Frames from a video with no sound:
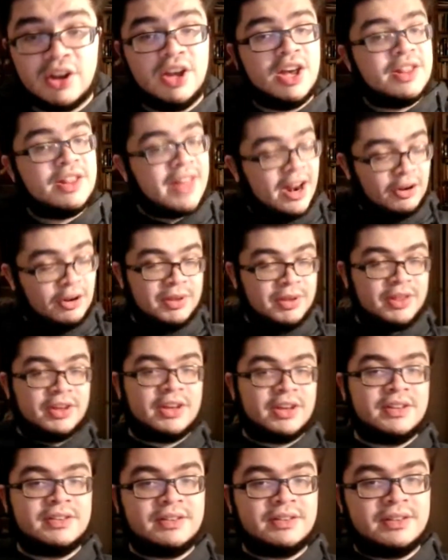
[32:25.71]
That'll be
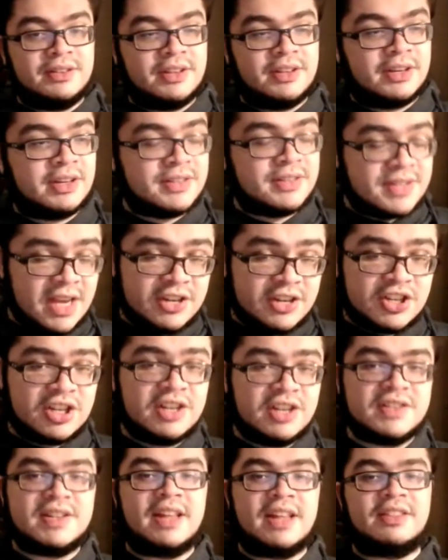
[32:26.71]
the concession,
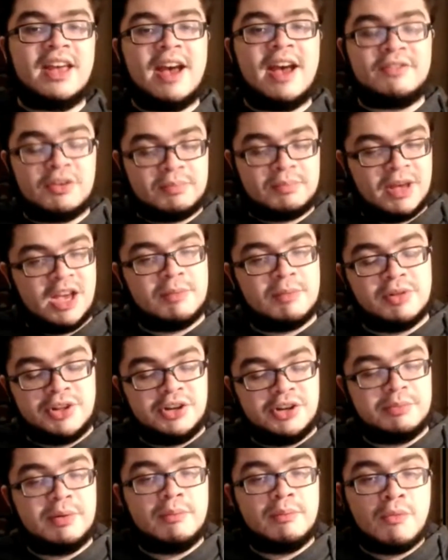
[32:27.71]
is that they have to pay him a
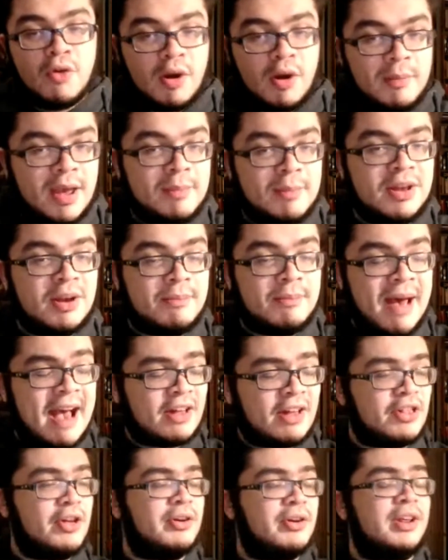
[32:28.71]
little bit more maybe to
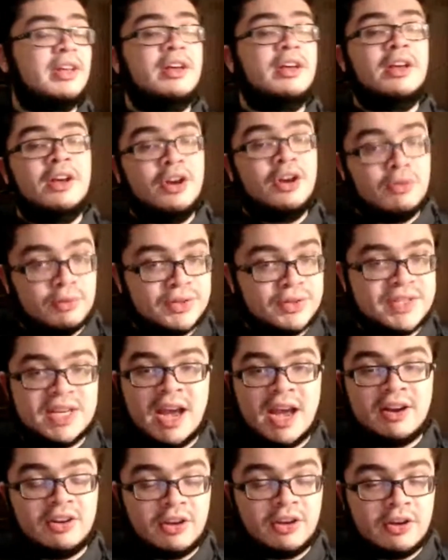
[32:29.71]
backload it. We'll see
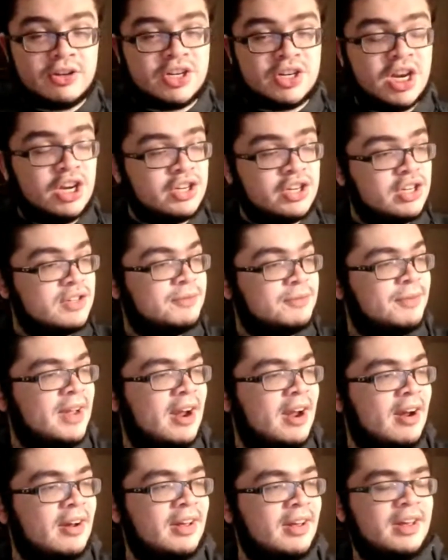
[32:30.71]
how negotiations
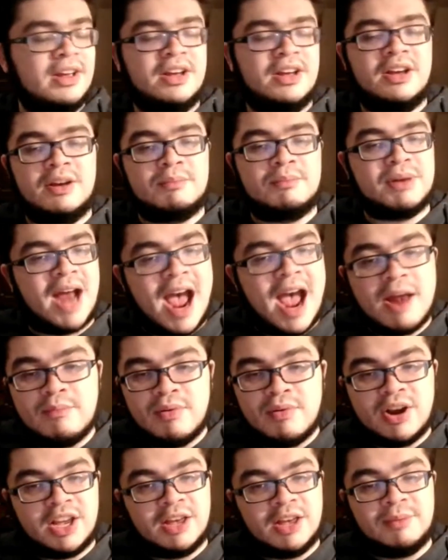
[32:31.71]
fare, but I'd
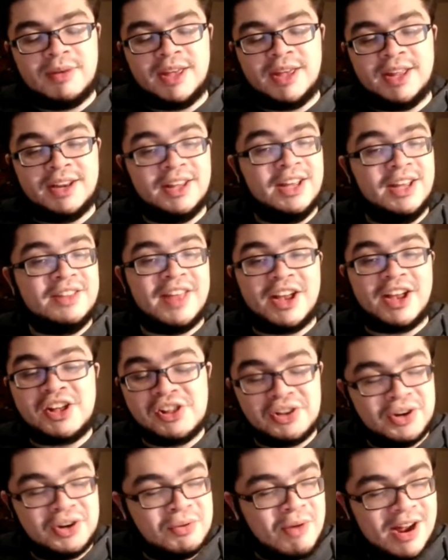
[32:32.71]
bring him in. They
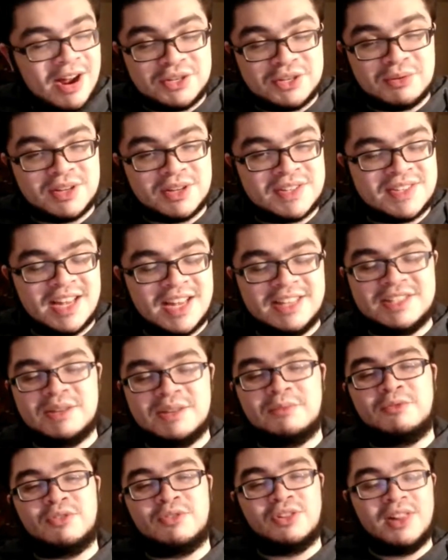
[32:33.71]
clearly want to extend
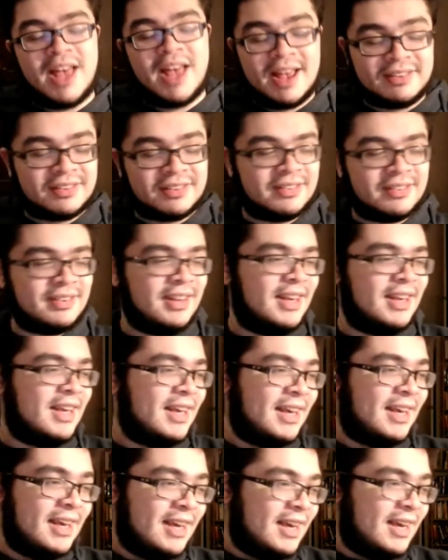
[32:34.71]
him for less.
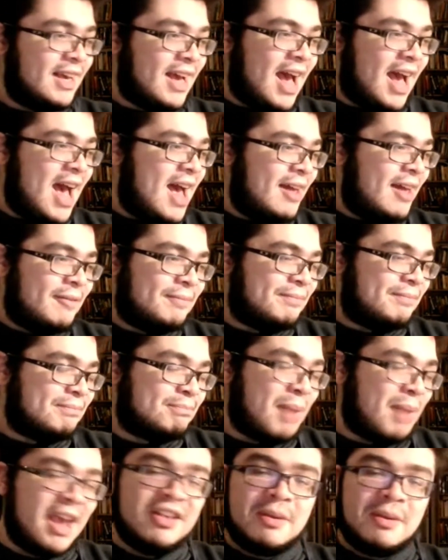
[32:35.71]

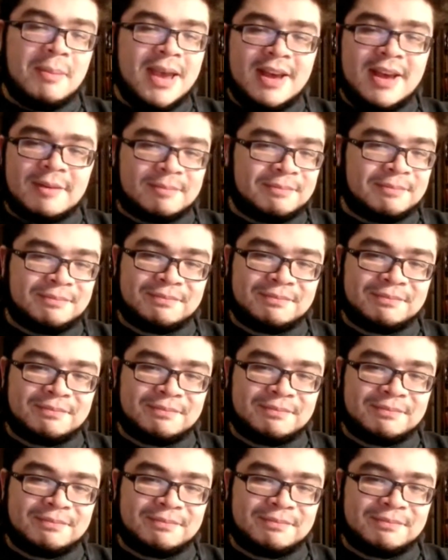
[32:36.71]
Pay the man.